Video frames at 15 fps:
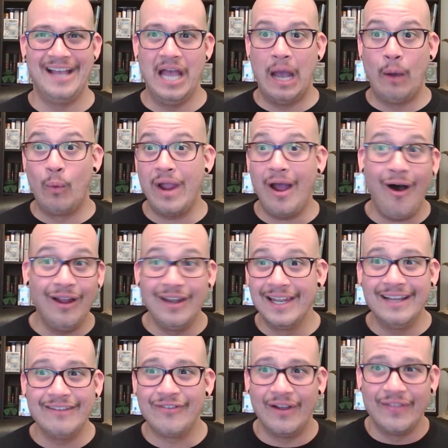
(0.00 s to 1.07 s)
We all
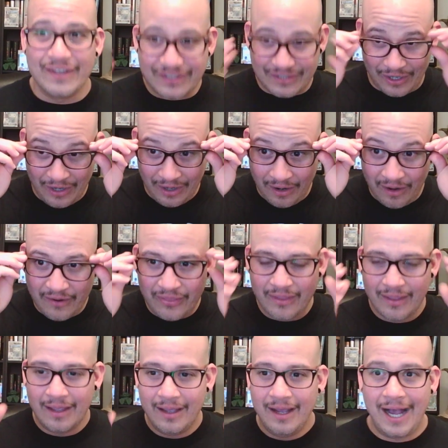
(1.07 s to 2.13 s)
live on this earth.
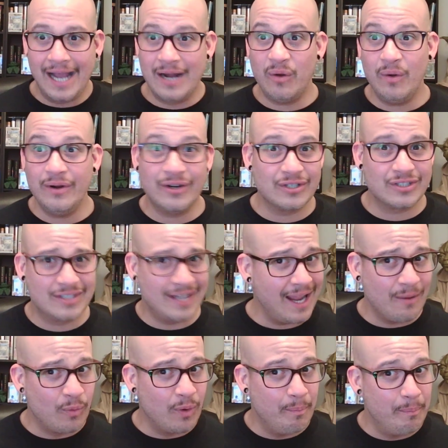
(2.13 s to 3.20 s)
I don't
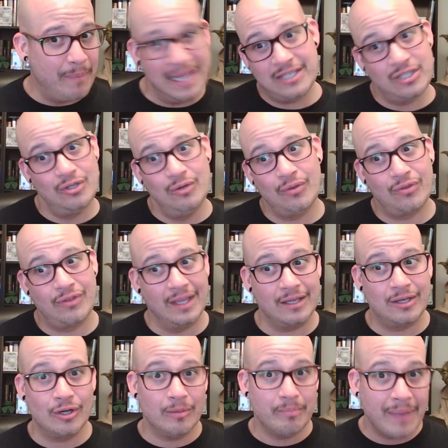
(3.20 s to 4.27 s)
understand what makes you think
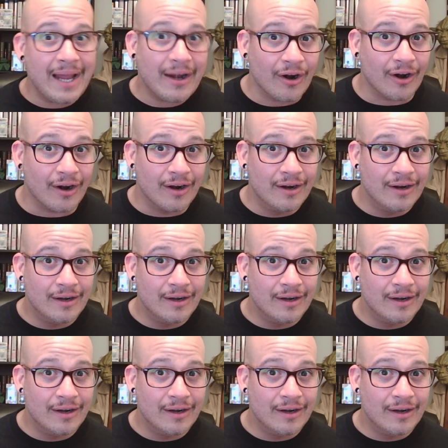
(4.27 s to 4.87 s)
you're better.